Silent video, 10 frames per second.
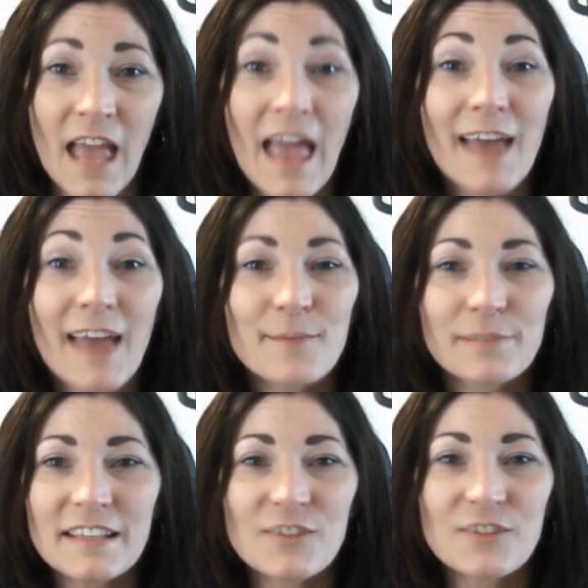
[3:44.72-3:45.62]
and
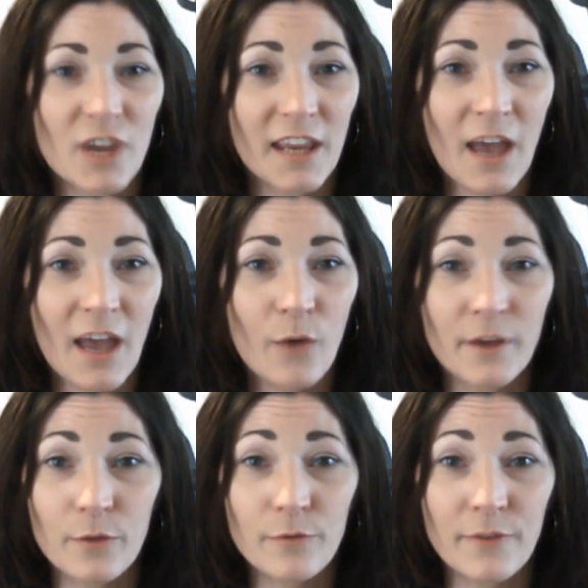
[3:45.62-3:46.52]
please check out the
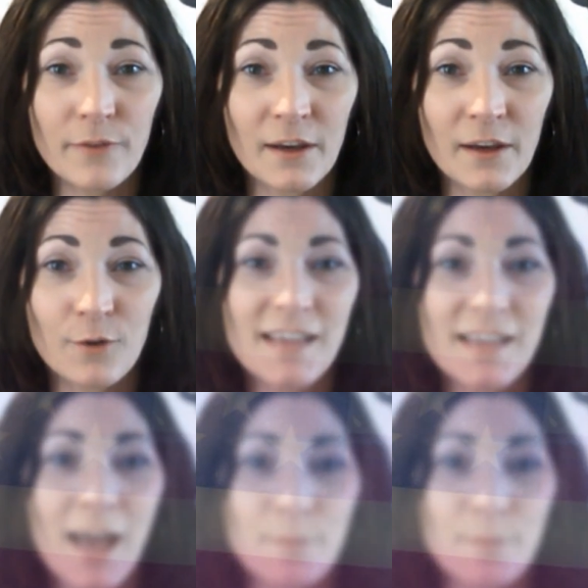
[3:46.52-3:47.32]
other videos on my